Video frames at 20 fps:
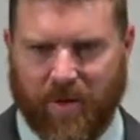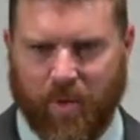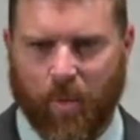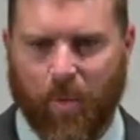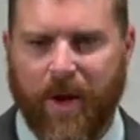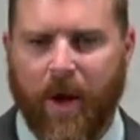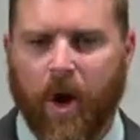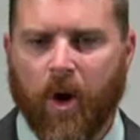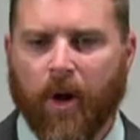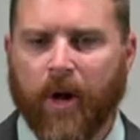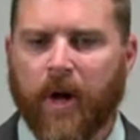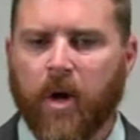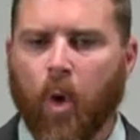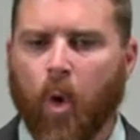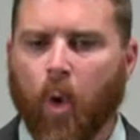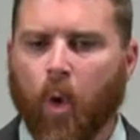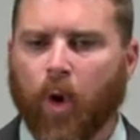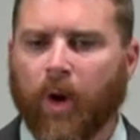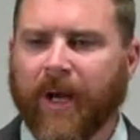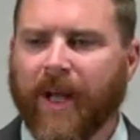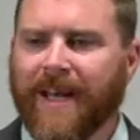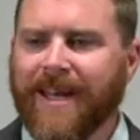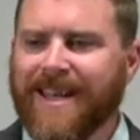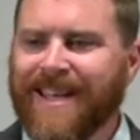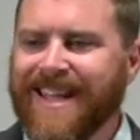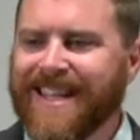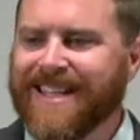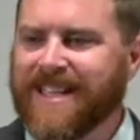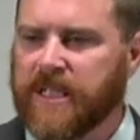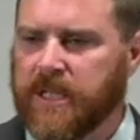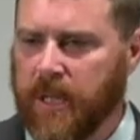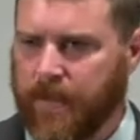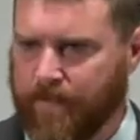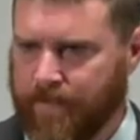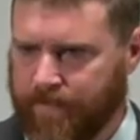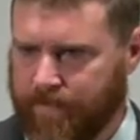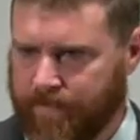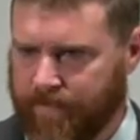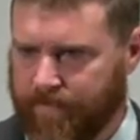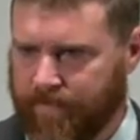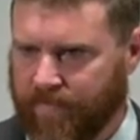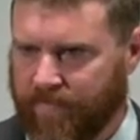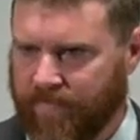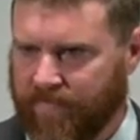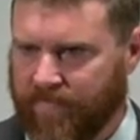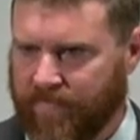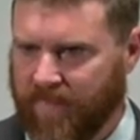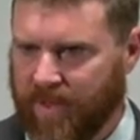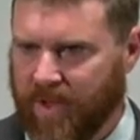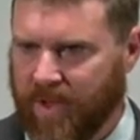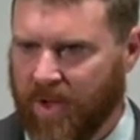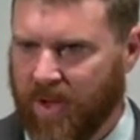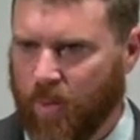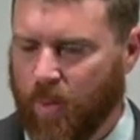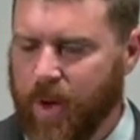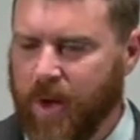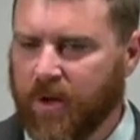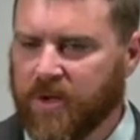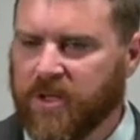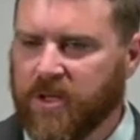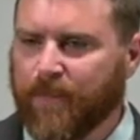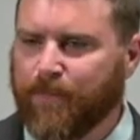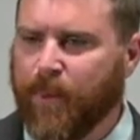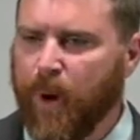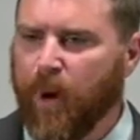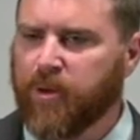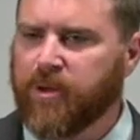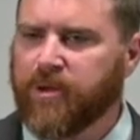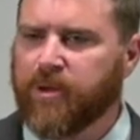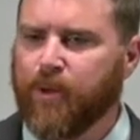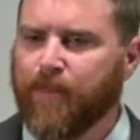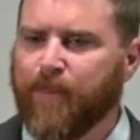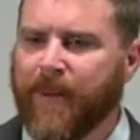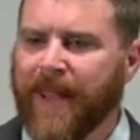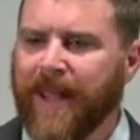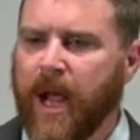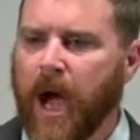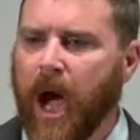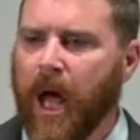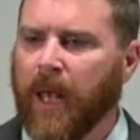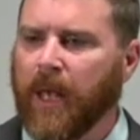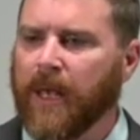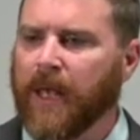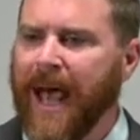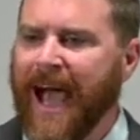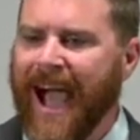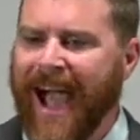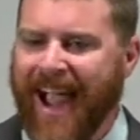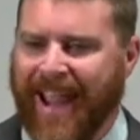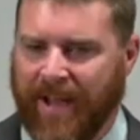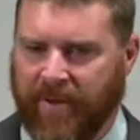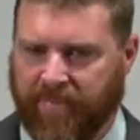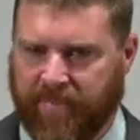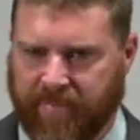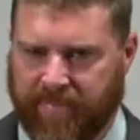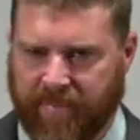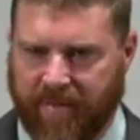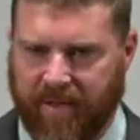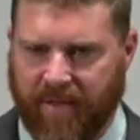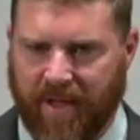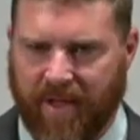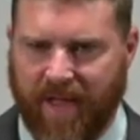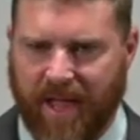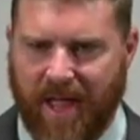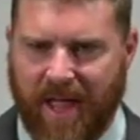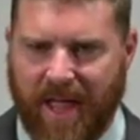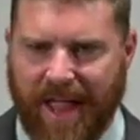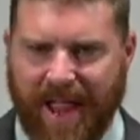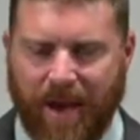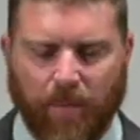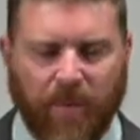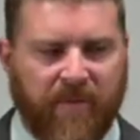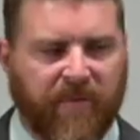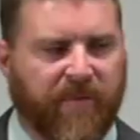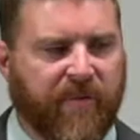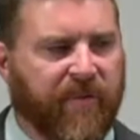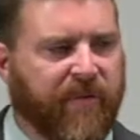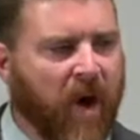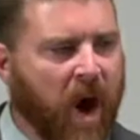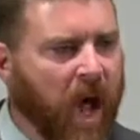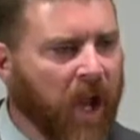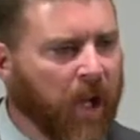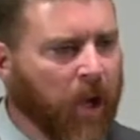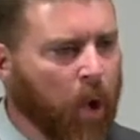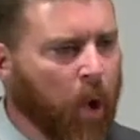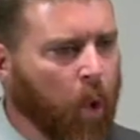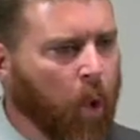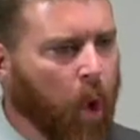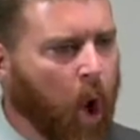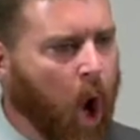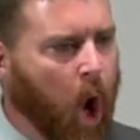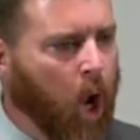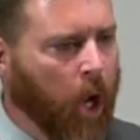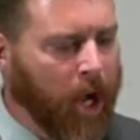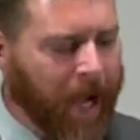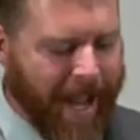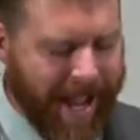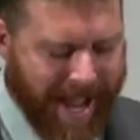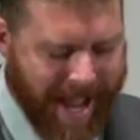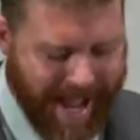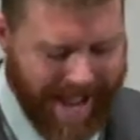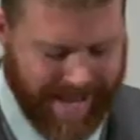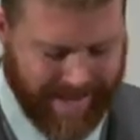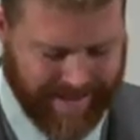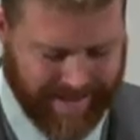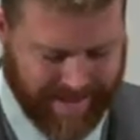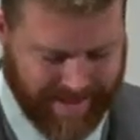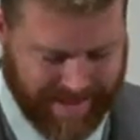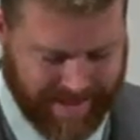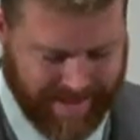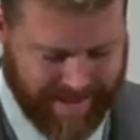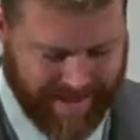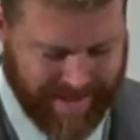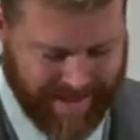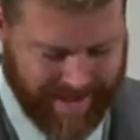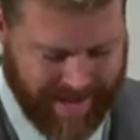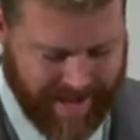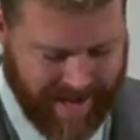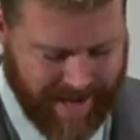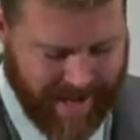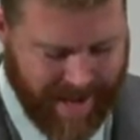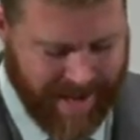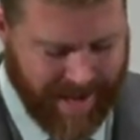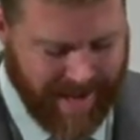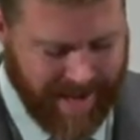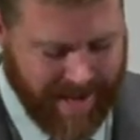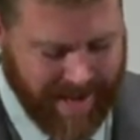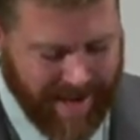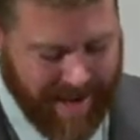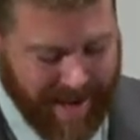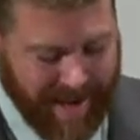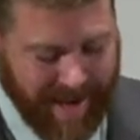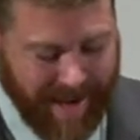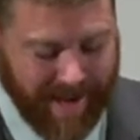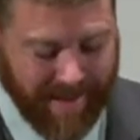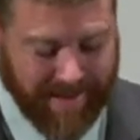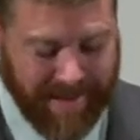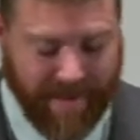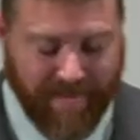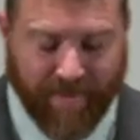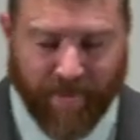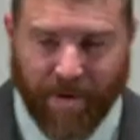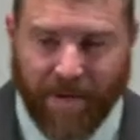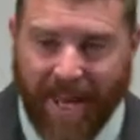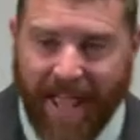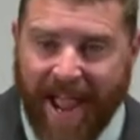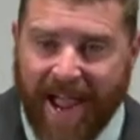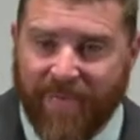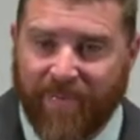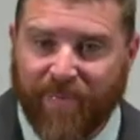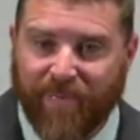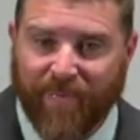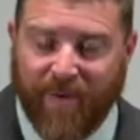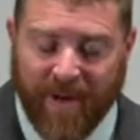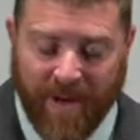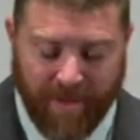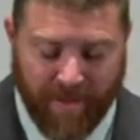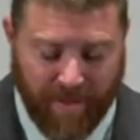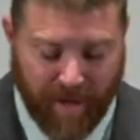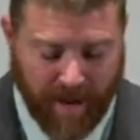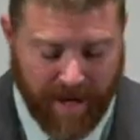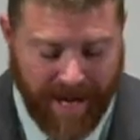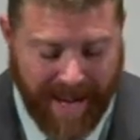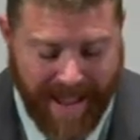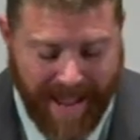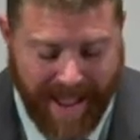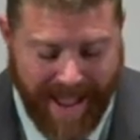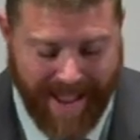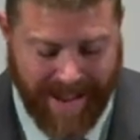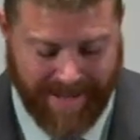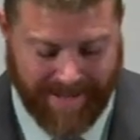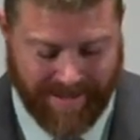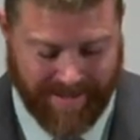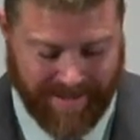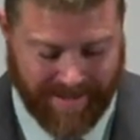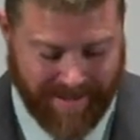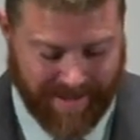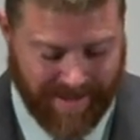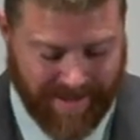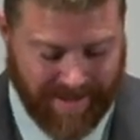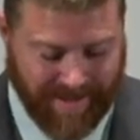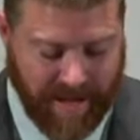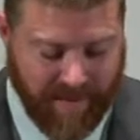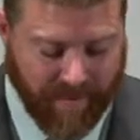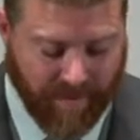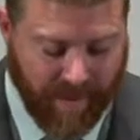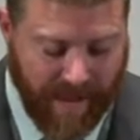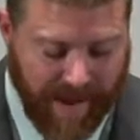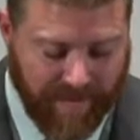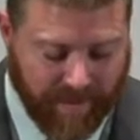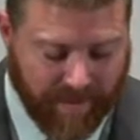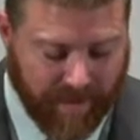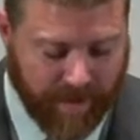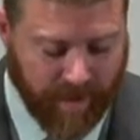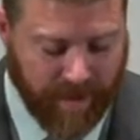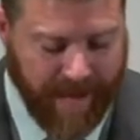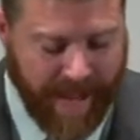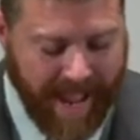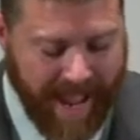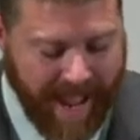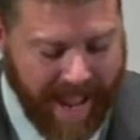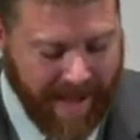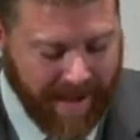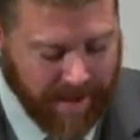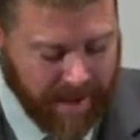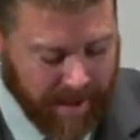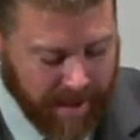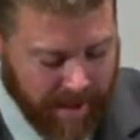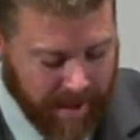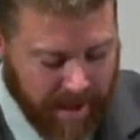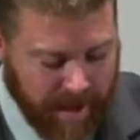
We are an organism. We are supposed to be alive, and we follow our head. And they've left their head. They've left their head.